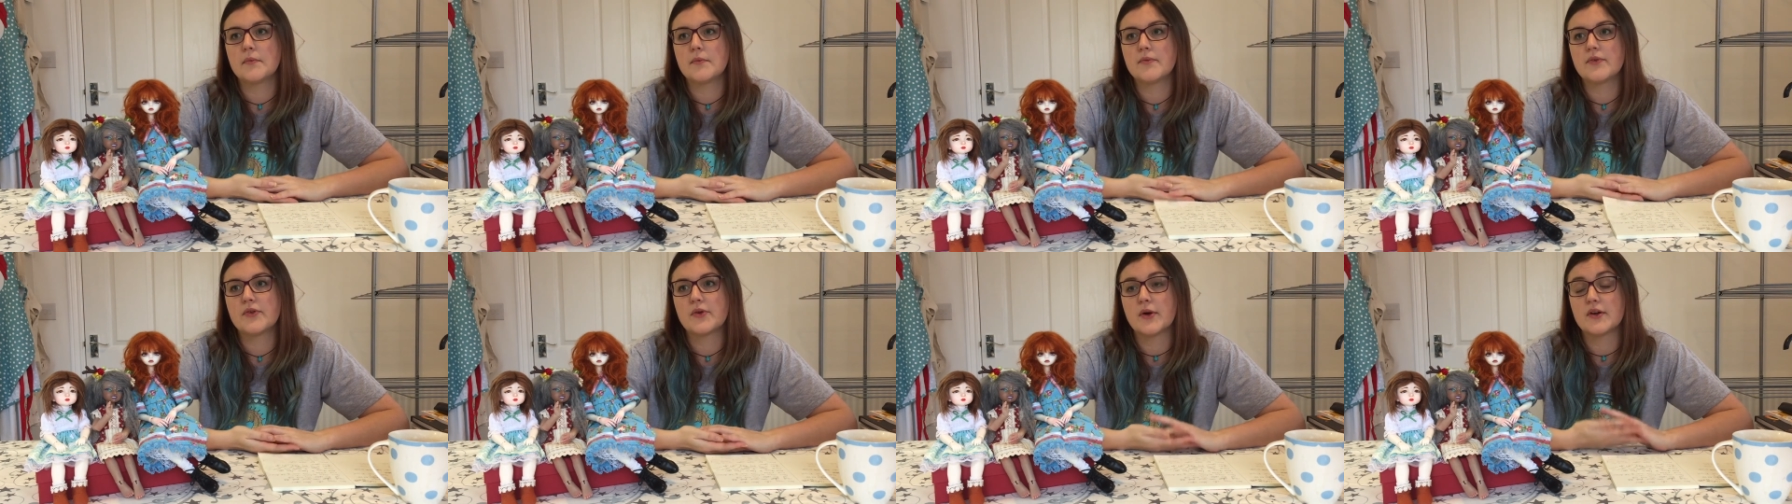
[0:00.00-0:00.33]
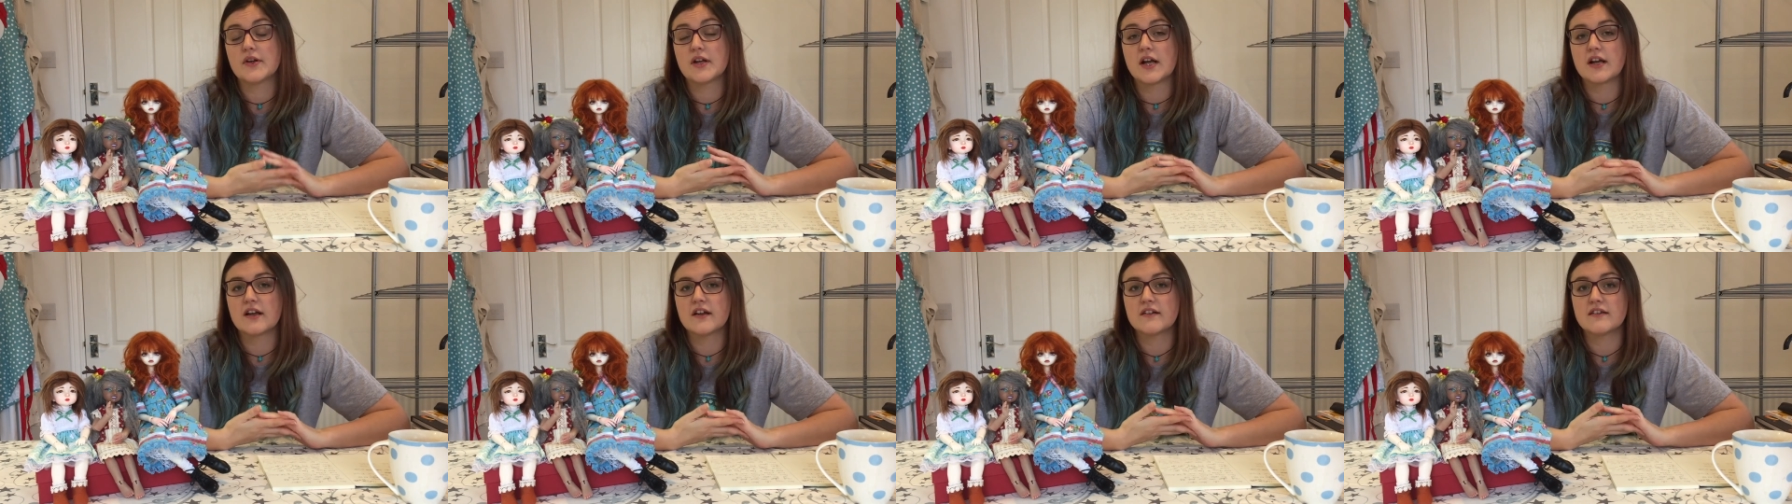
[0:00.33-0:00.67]
so I'd
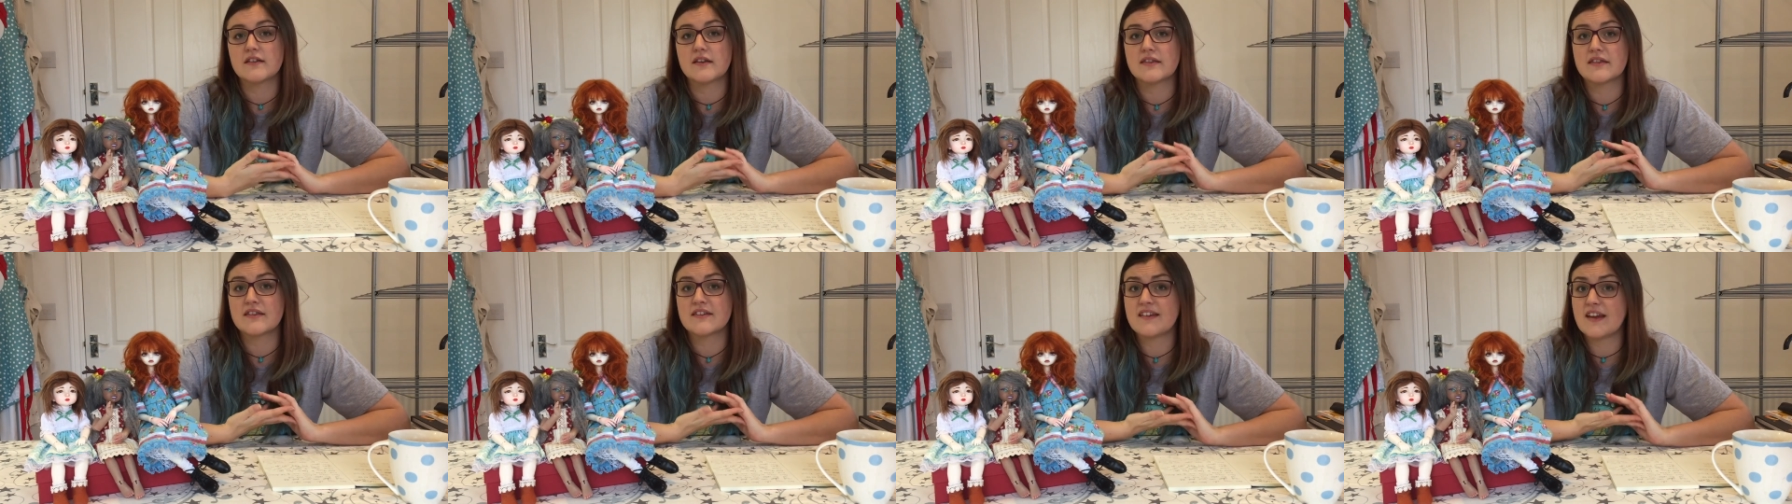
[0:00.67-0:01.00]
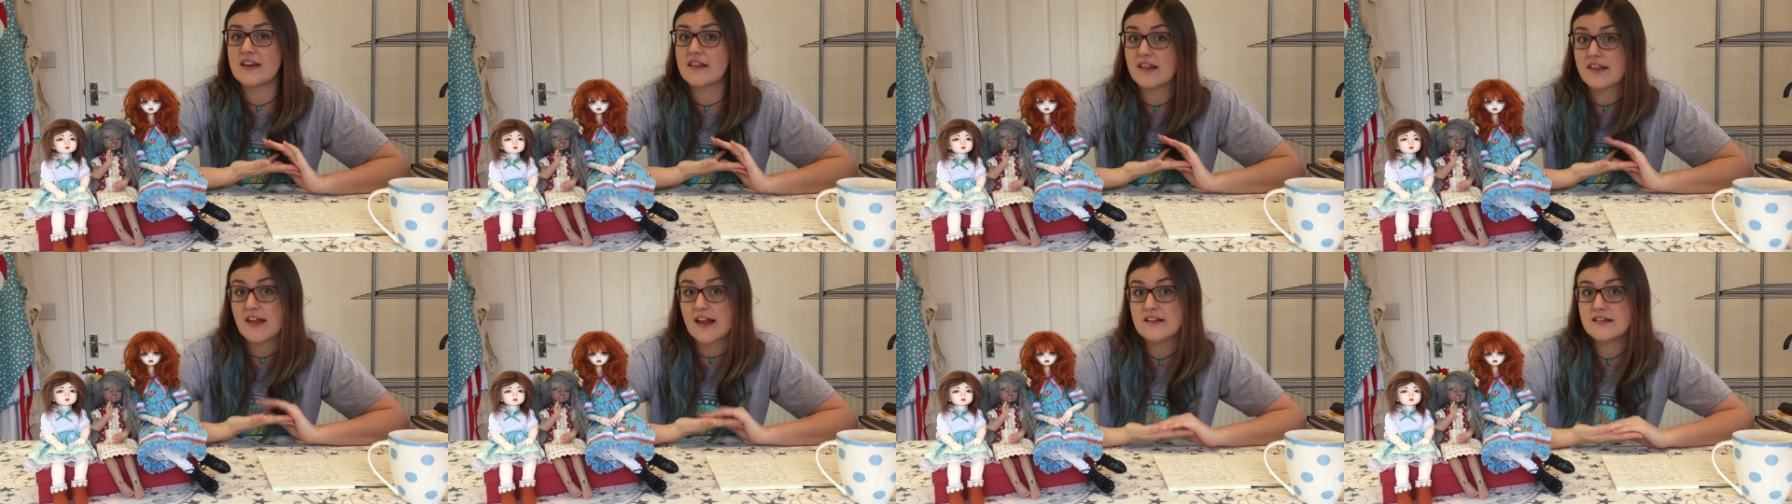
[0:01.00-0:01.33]
like a
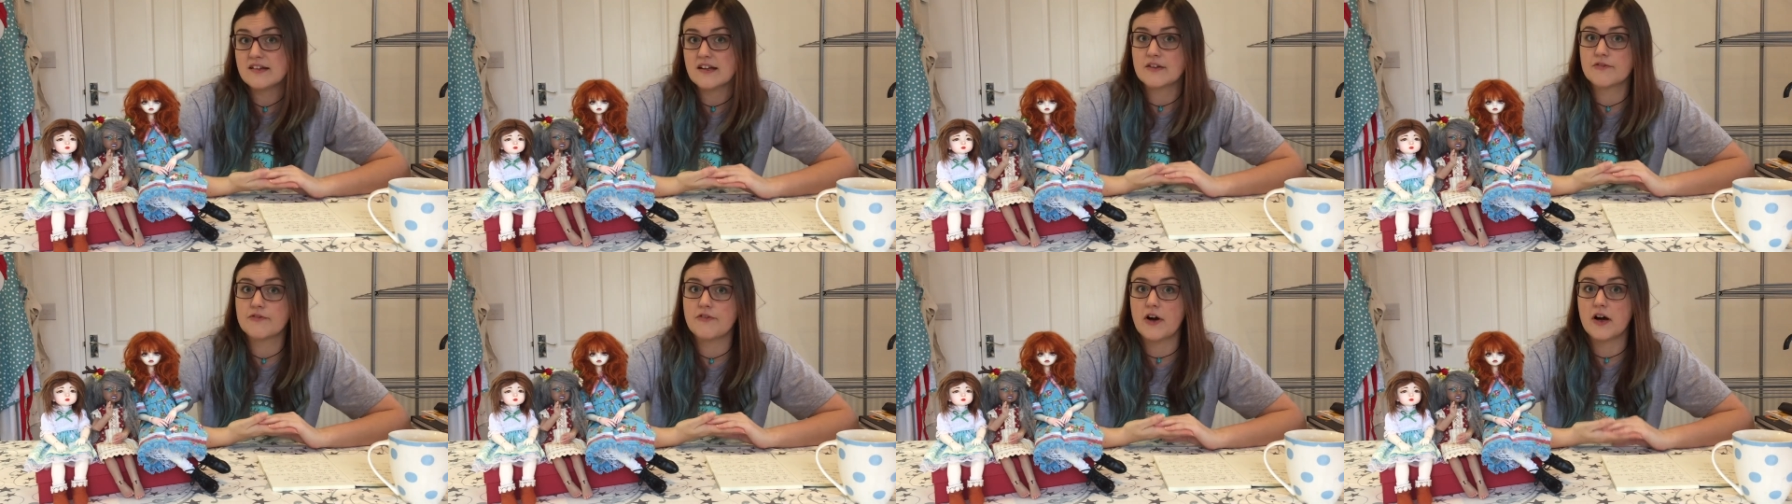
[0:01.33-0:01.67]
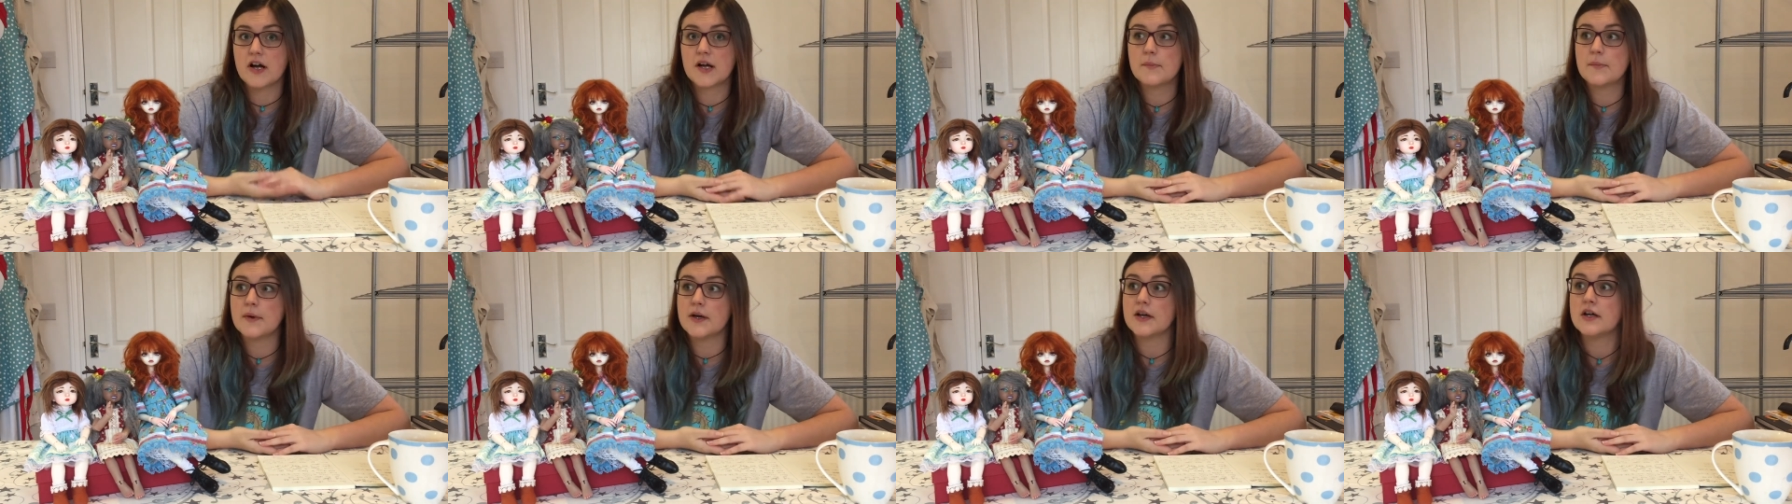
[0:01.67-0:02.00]
synthetic
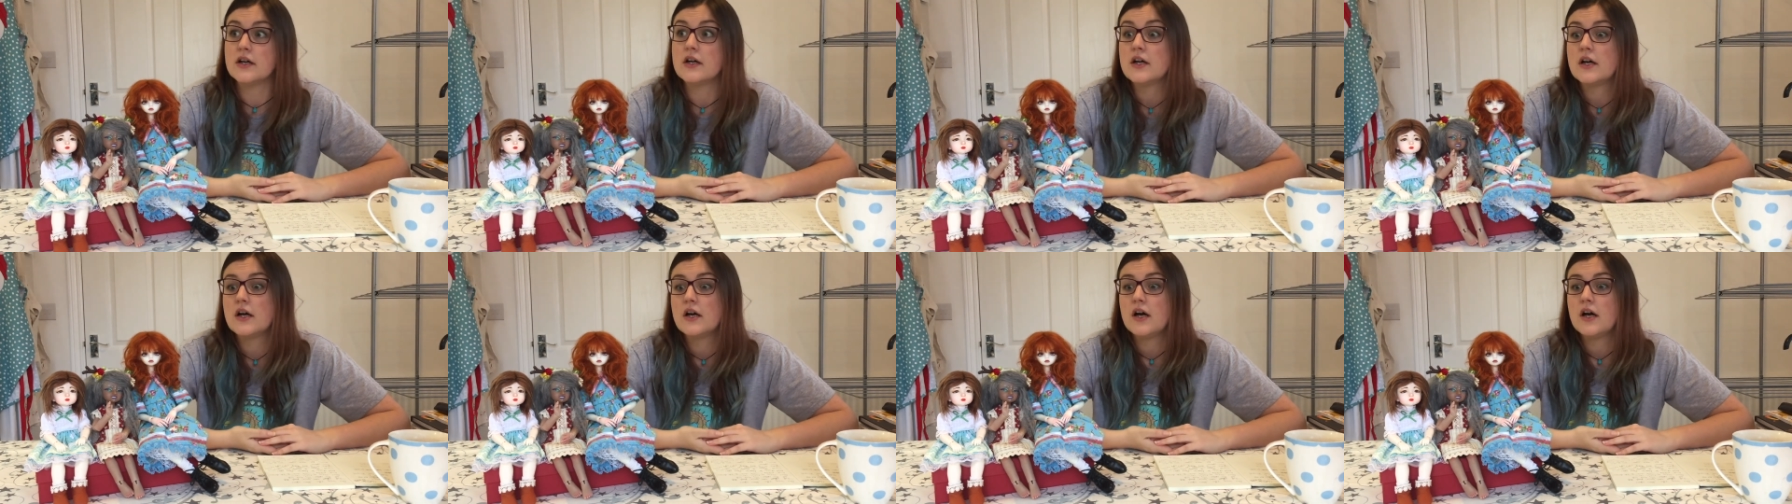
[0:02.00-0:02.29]
fibre,